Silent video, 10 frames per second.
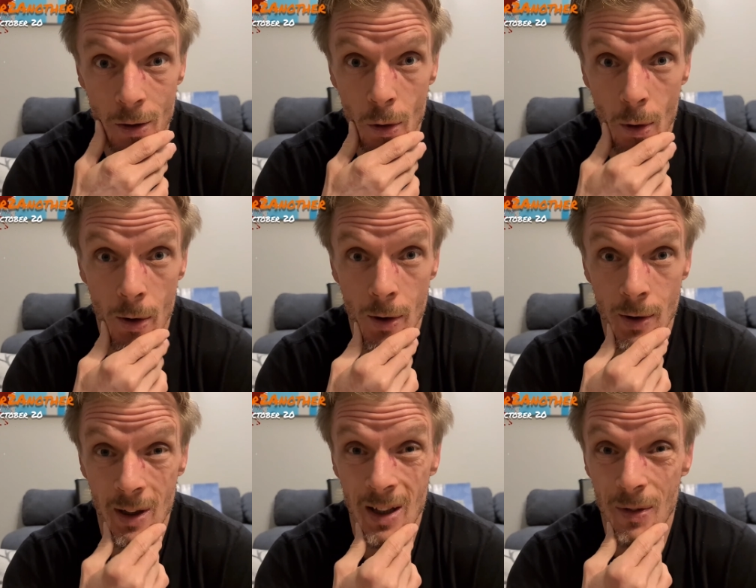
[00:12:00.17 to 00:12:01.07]
yours
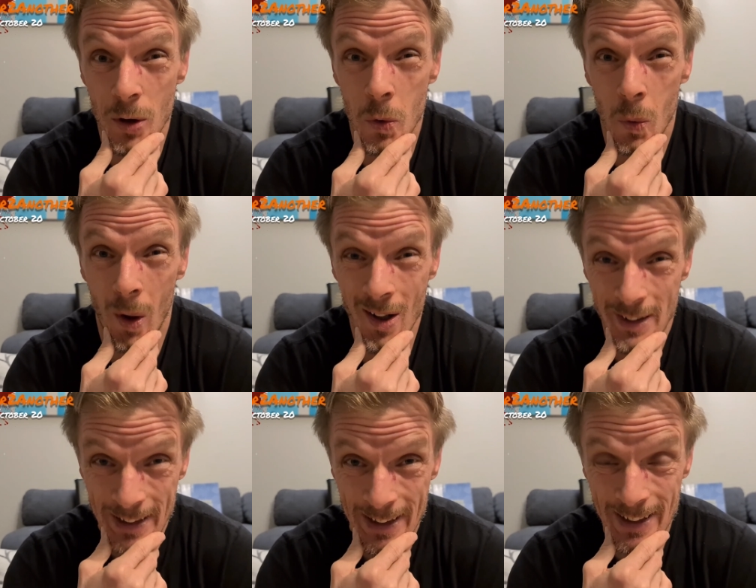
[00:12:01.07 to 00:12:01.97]
if you
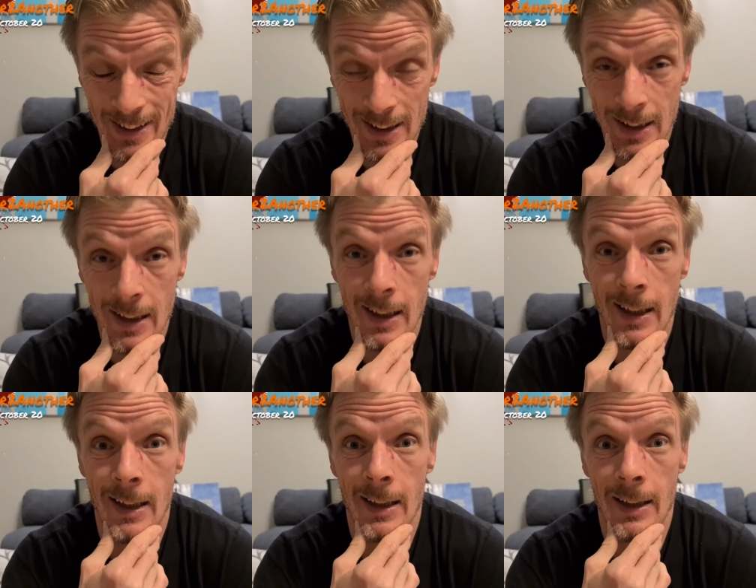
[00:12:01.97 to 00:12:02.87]
want it
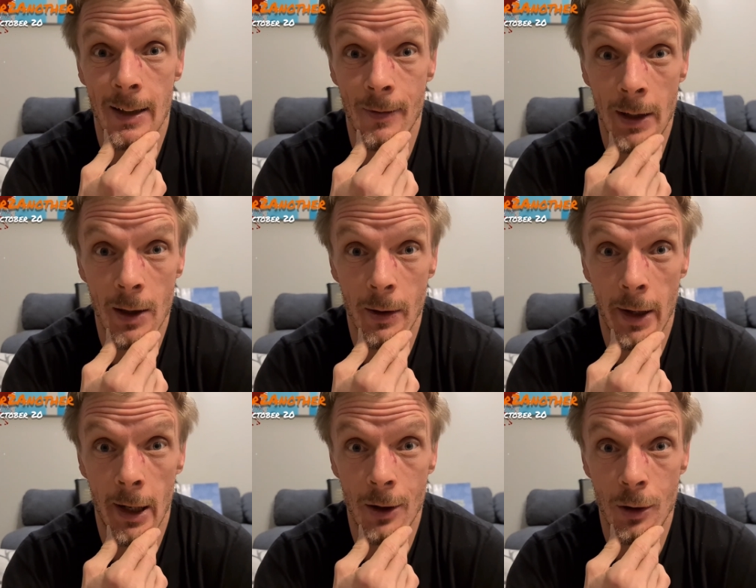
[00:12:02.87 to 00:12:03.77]
in the video
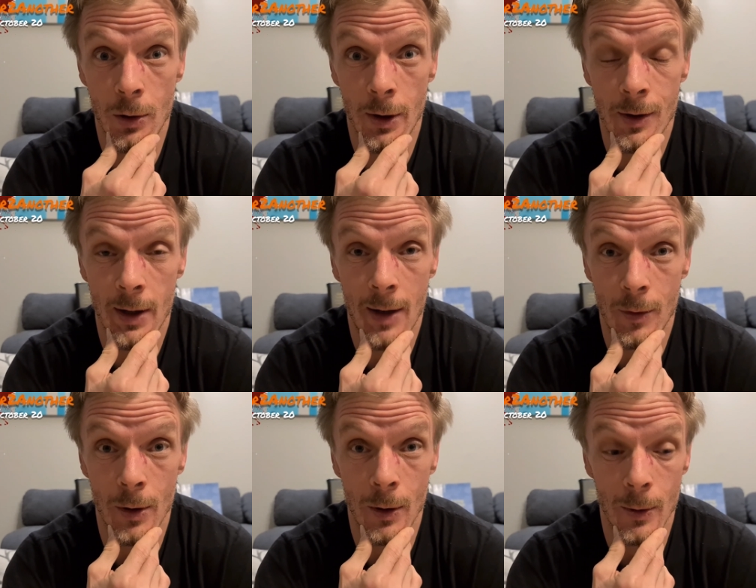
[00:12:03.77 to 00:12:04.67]
that I shoot this
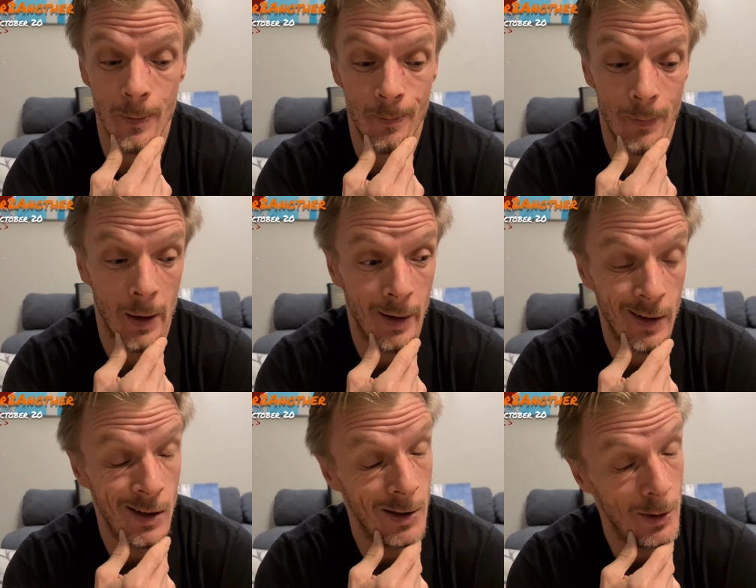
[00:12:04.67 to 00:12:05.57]
afternoon.
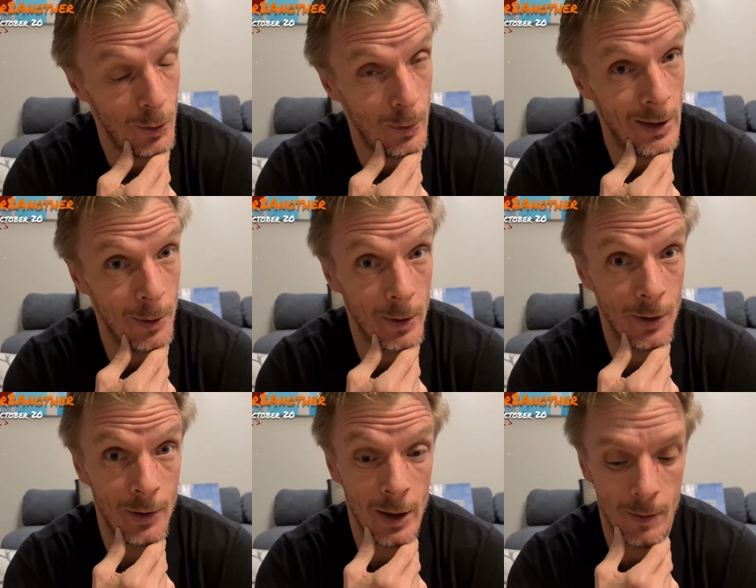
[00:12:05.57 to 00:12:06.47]
You really want to
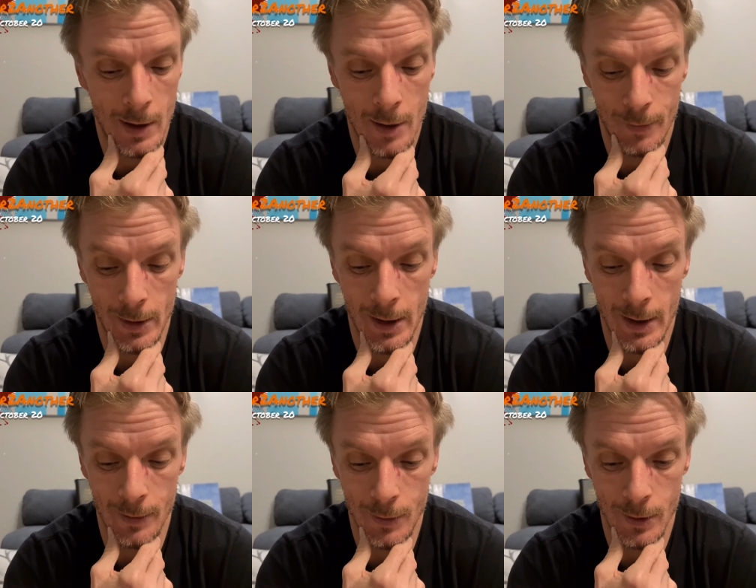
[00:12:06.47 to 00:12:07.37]
stick around for that
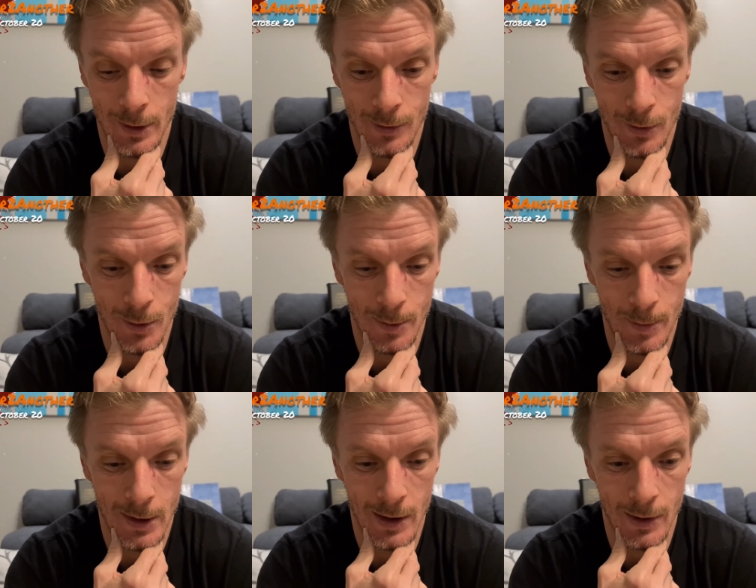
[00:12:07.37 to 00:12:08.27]
if you're into it,
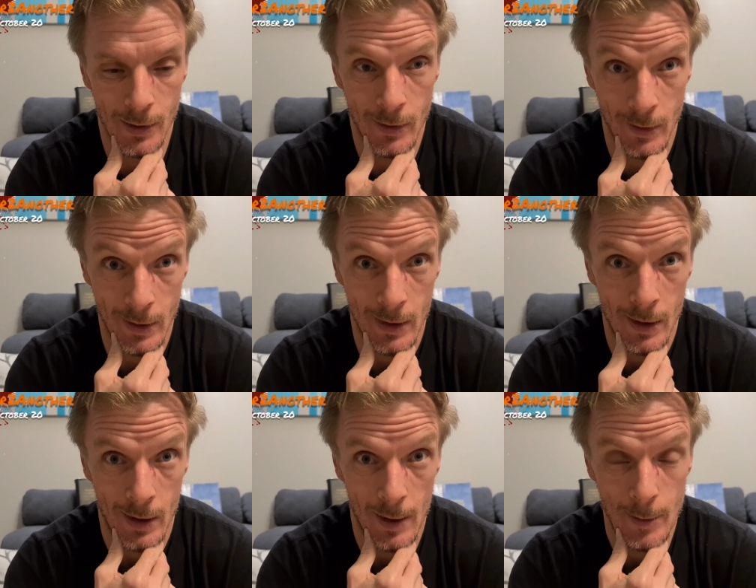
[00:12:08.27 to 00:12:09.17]
because
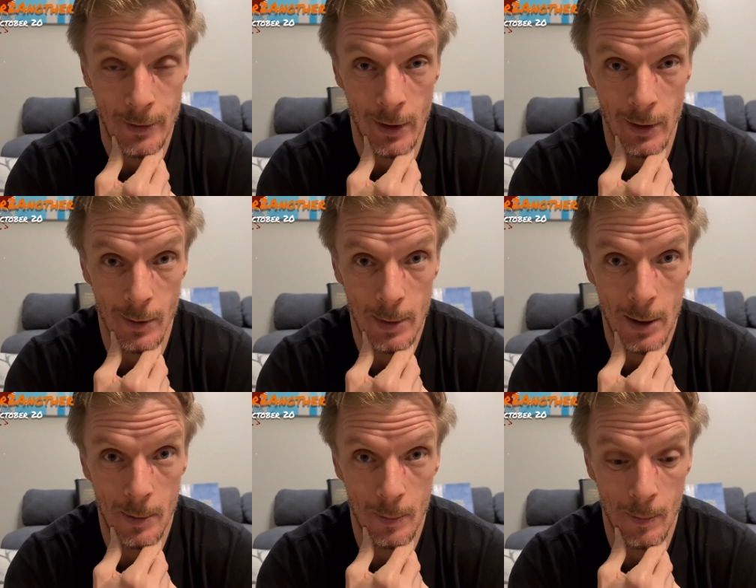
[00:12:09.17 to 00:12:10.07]
I'm going to tell you
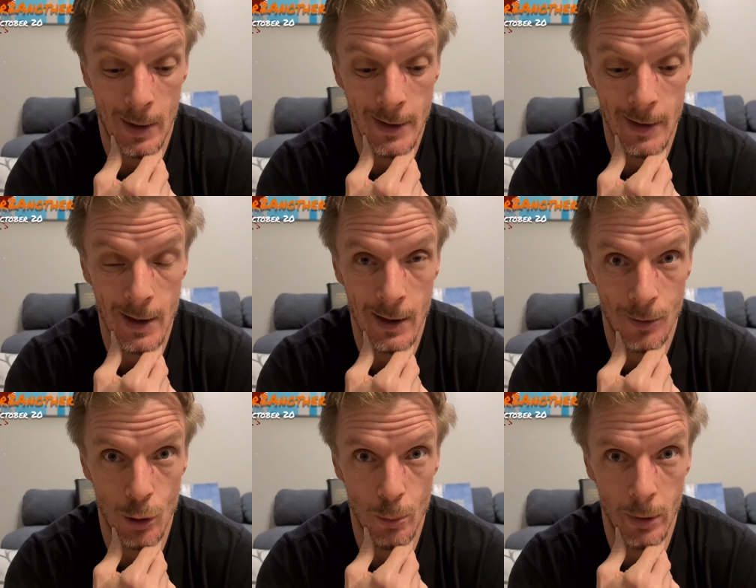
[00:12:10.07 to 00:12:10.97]
about my day at
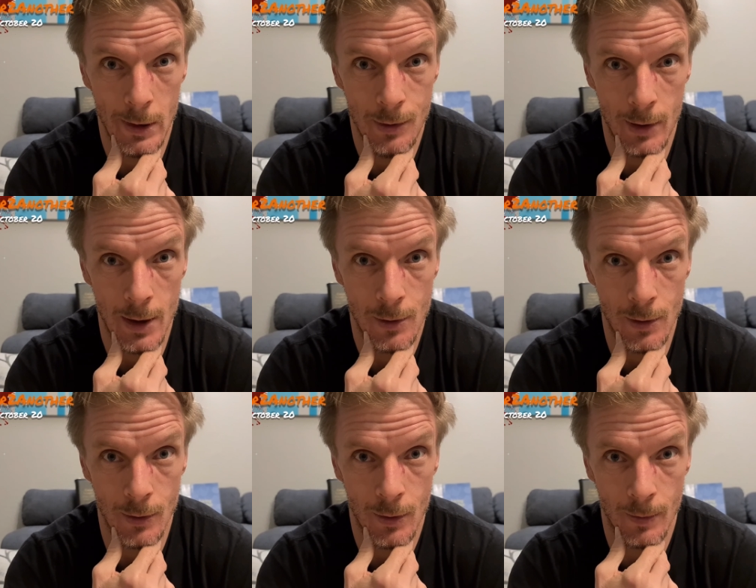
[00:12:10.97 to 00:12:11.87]
2 police
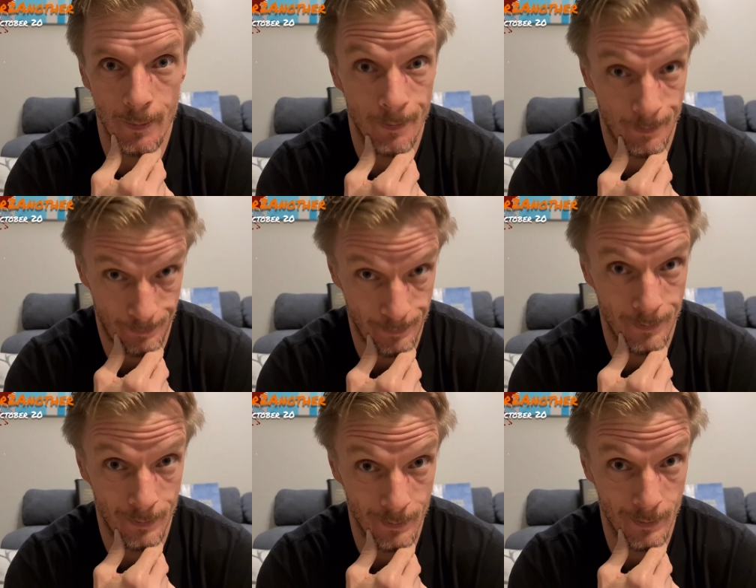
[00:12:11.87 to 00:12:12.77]
stations.
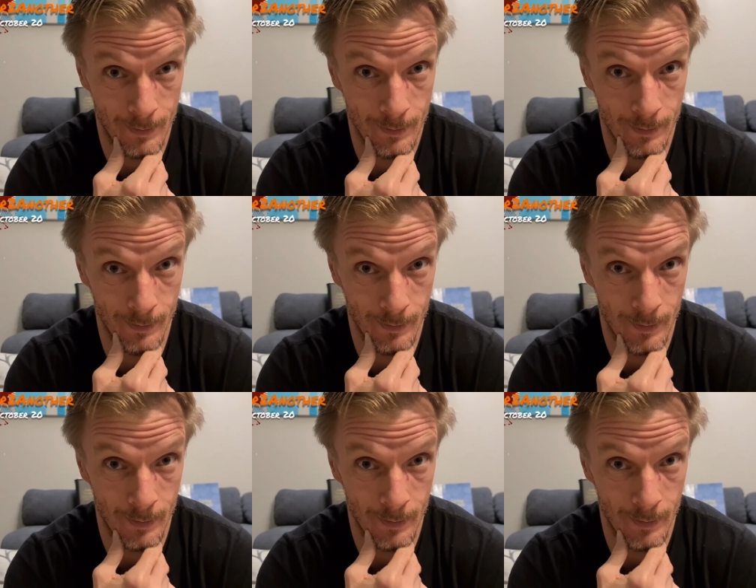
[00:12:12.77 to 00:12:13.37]
Sound